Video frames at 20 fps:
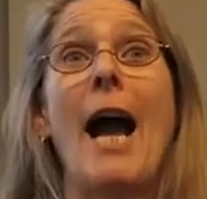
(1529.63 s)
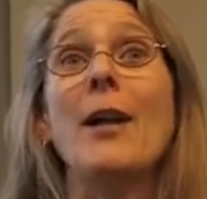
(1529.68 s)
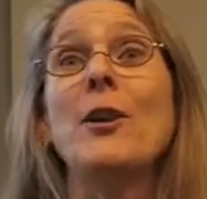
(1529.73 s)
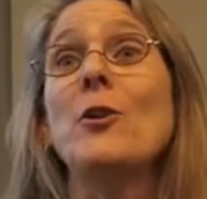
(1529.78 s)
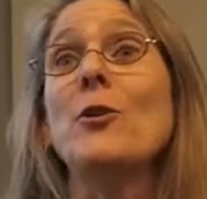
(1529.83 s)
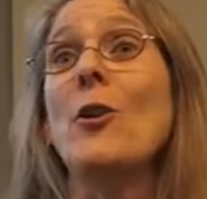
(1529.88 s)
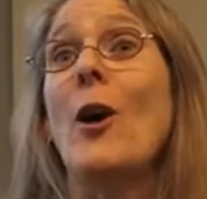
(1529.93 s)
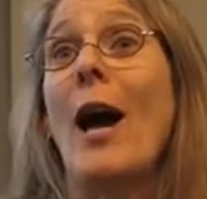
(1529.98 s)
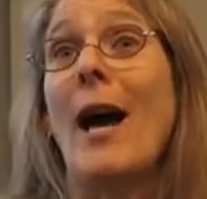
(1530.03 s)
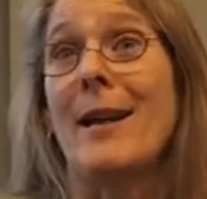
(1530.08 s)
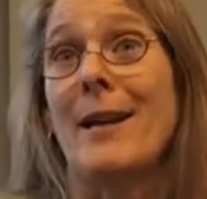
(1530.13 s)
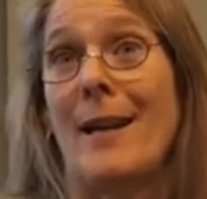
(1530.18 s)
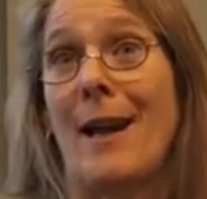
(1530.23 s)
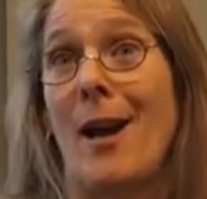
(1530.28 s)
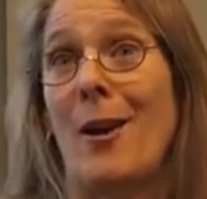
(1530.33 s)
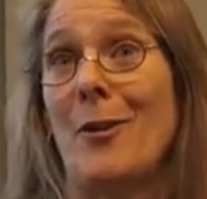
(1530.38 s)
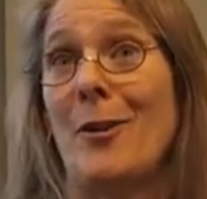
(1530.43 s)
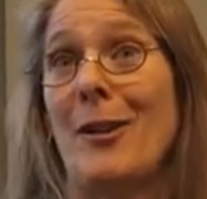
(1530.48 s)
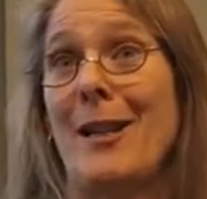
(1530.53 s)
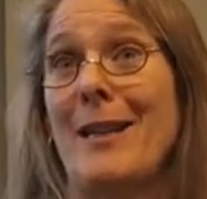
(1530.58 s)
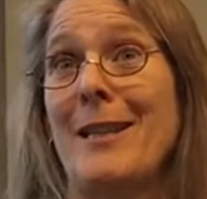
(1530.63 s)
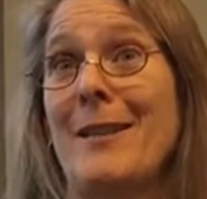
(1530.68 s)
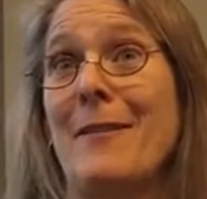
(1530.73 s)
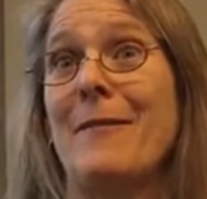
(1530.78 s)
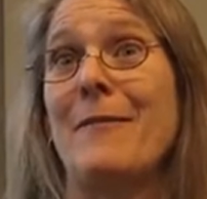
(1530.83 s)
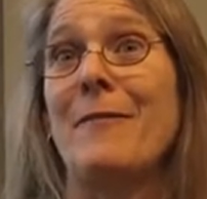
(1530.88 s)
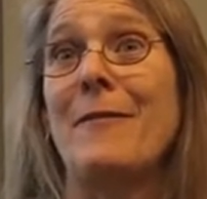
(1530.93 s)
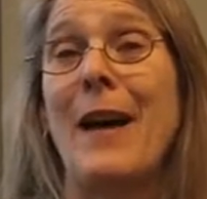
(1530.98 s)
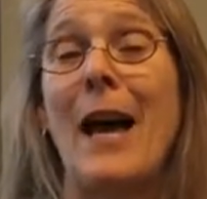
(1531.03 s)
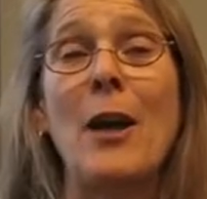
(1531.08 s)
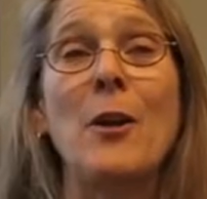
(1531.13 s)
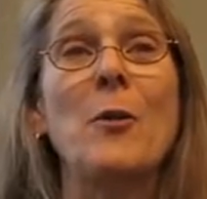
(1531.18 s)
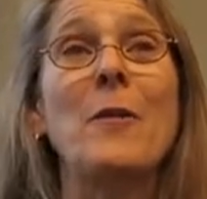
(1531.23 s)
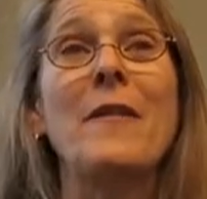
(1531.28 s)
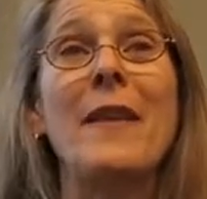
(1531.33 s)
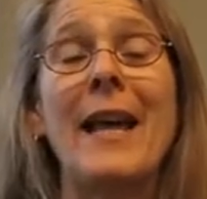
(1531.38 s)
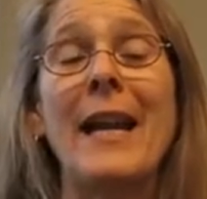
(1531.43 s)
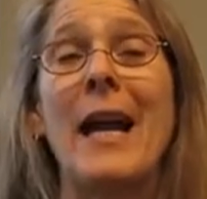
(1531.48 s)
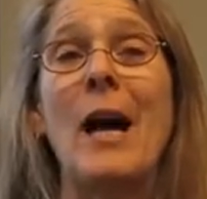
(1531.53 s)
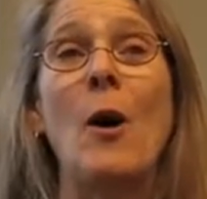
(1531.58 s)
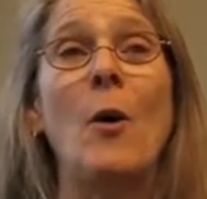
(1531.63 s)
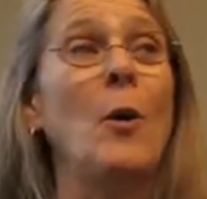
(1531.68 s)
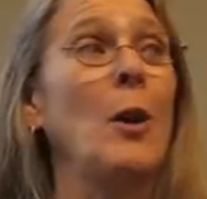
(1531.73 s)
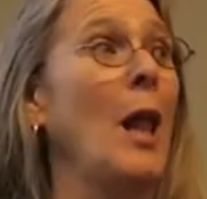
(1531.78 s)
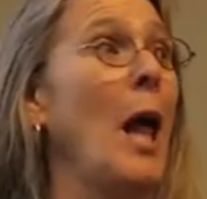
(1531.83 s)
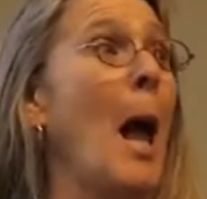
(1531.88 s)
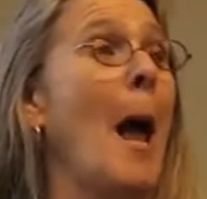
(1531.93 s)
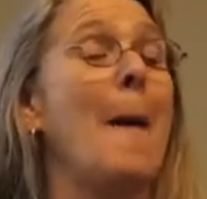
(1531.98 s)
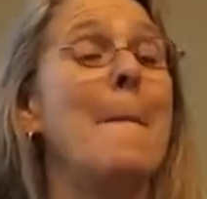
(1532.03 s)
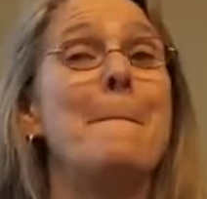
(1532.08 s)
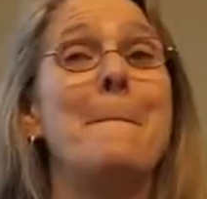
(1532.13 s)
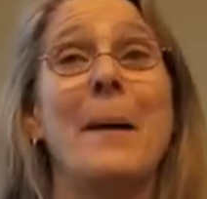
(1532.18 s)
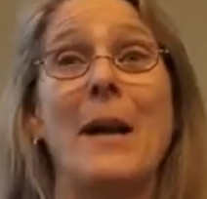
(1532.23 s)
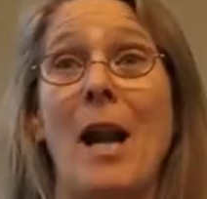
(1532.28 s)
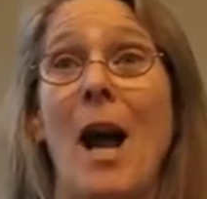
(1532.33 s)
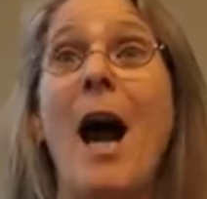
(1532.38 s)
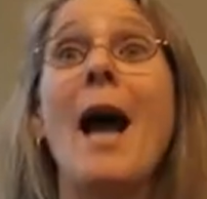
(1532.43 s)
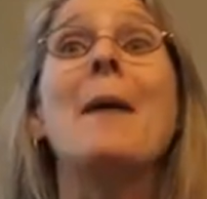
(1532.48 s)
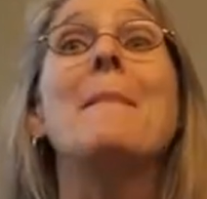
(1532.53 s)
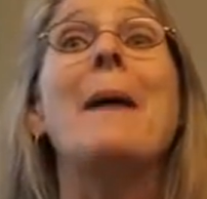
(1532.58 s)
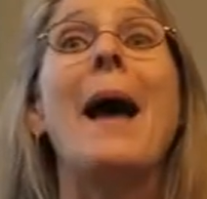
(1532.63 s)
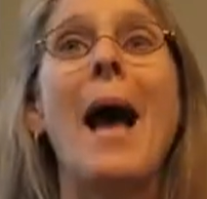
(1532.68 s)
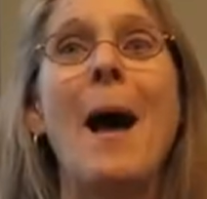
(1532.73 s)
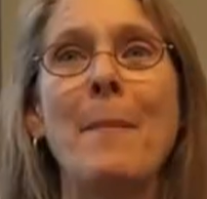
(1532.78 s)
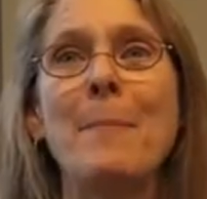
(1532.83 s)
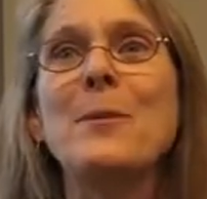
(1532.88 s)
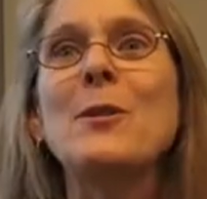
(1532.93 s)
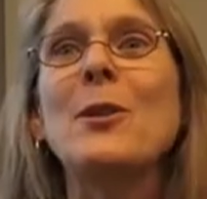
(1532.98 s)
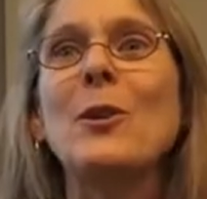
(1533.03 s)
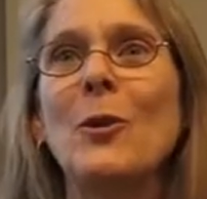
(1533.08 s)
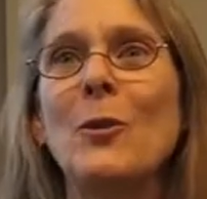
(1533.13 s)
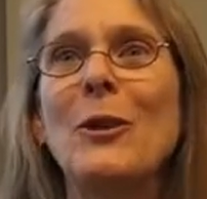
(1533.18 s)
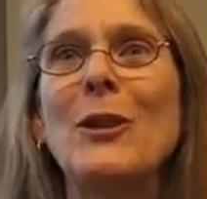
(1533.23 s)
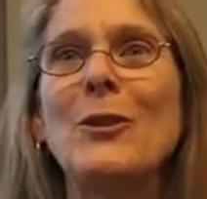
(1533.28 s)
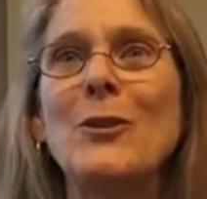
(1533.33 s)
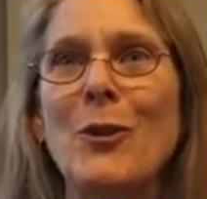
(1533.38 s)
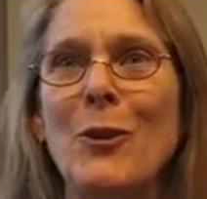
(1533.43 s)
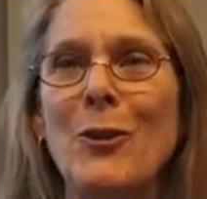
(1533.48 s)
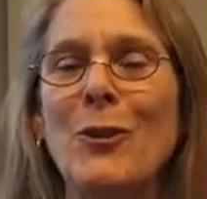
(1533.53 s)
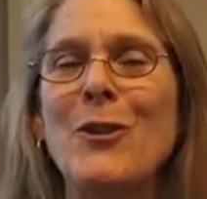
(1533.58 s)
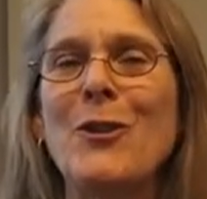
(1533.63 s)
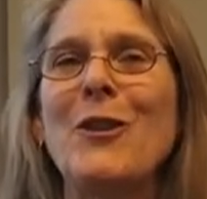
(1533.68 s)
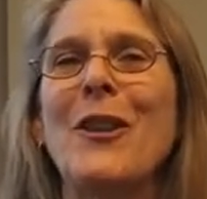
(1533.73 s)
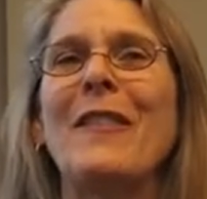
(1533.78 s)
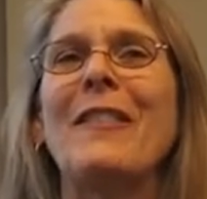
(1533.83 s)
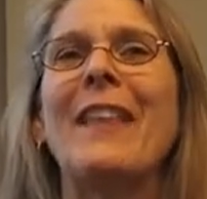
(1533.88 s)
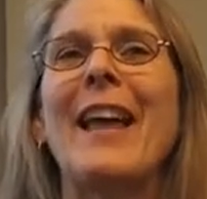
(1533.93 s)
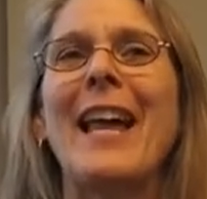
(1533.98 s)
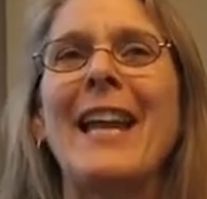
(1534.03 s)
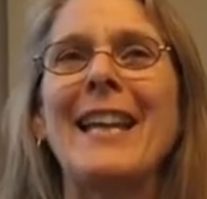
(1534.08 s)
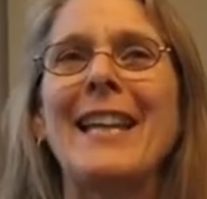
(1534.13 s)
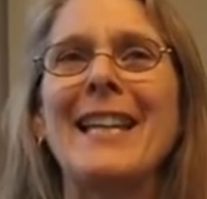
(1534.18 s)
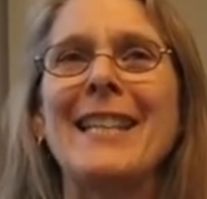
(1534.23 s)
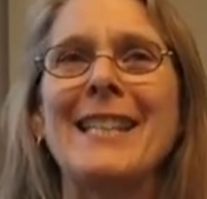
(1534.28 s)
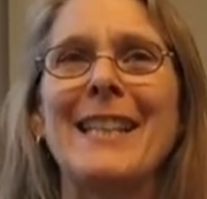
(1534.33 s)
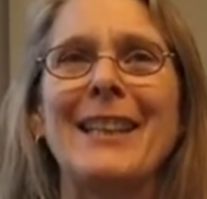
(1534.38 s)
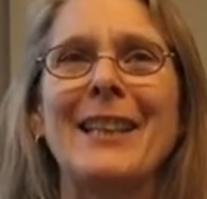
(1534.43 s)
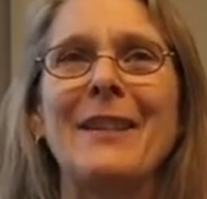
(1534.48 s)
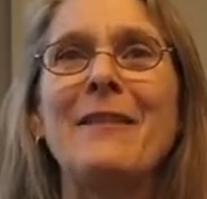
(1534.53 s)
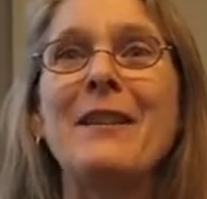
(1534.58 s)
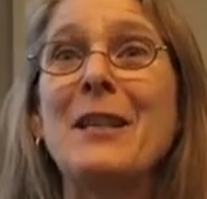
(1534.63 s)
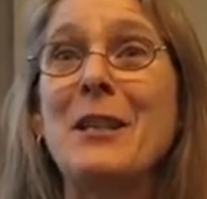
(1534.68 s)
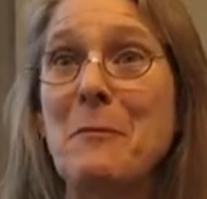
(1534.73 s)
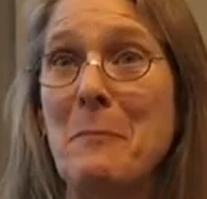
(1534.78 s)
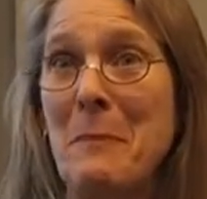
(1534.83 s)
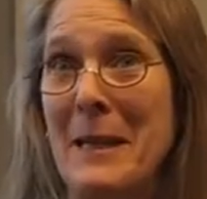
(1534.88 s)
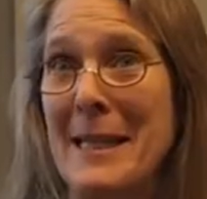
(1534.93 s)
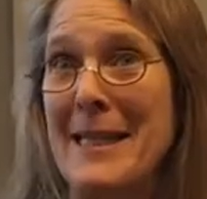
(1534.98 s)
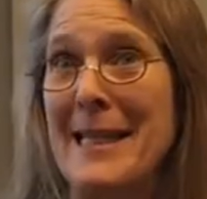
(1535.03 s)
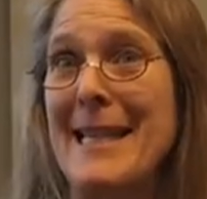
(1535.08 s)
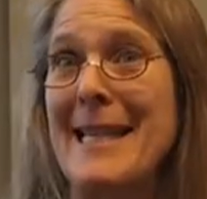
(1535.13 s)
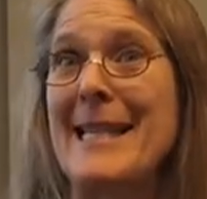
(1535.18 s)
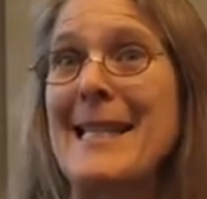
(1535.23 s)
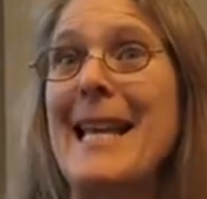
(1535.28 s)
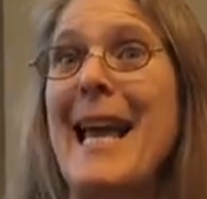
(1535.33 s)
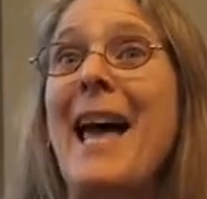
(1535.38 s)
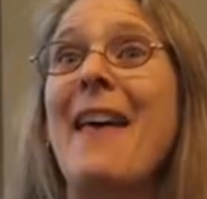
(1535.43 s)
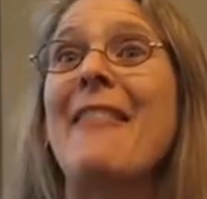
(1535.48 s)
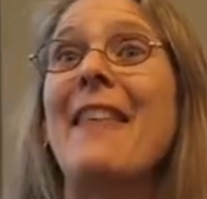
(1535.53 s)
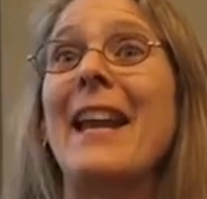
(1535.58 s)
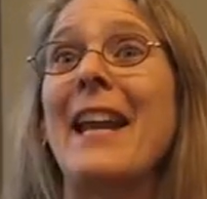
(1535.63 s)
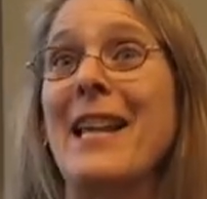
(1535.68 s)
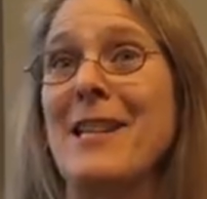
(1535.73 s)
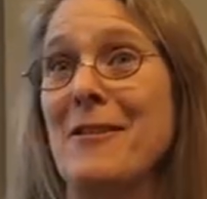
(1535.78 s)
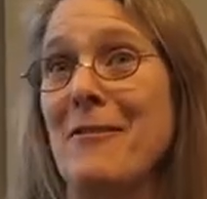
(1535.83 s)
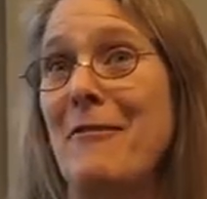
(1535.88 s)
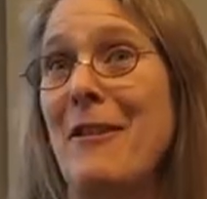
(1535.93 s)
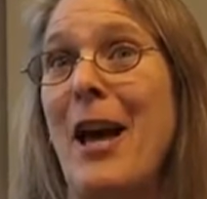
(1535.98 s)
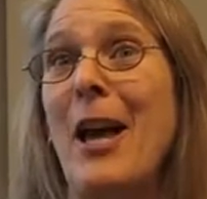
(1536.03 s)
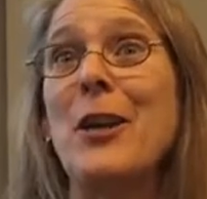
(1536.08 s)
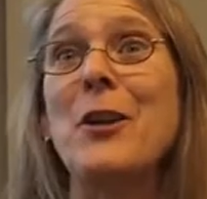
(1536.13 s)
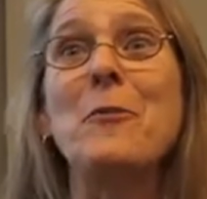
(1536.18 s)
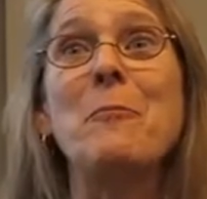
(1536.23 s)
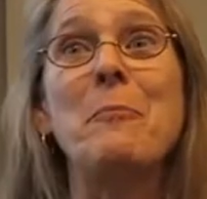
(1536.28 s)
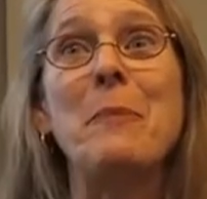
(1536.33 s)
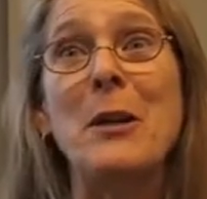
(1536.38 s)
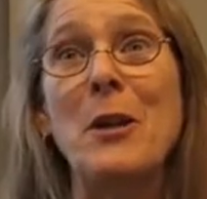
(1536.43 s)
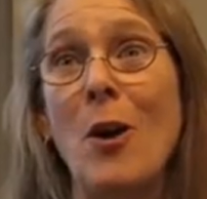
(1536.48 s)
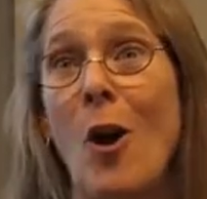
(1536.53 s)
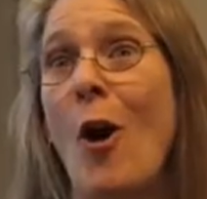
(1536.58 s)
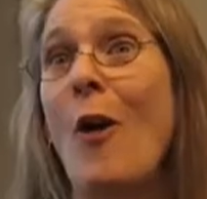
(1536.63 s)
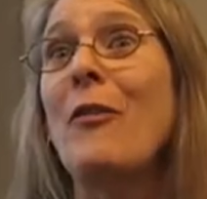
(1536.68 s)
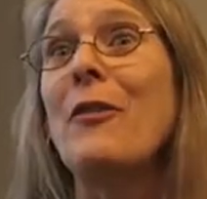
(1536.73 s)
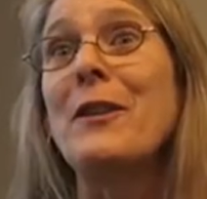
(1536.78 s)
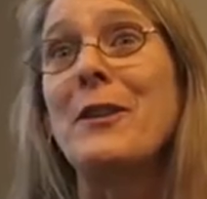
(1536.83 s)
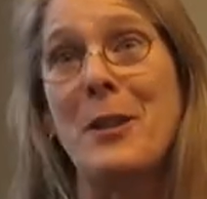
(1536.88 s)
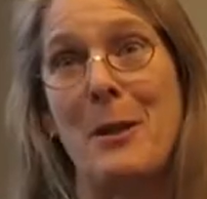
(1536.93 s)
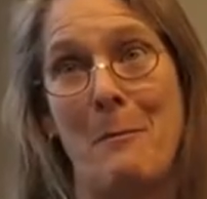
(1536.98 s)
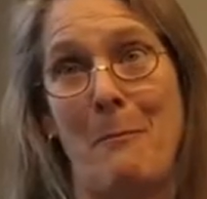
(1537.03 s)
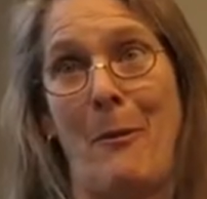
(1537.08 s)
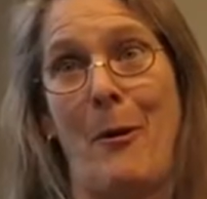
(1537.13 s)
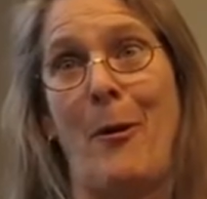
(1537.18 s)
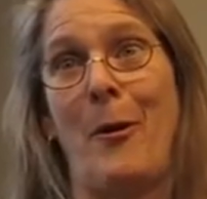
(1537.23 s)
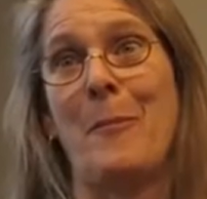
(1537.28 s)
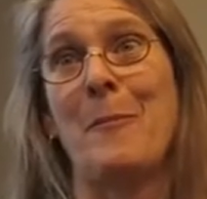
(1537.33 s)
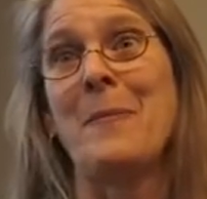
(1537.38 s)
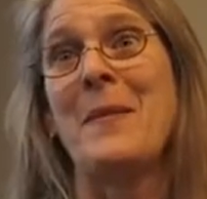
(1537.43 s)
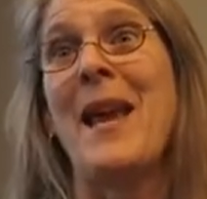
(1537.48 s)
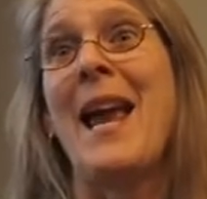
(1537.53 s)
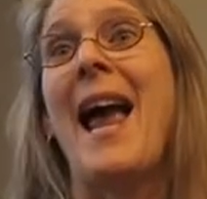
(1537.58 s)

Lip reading: I don't know how to calculate the value of that owl, but I am absolutely certain that that is a living species that has a value beyond the timber,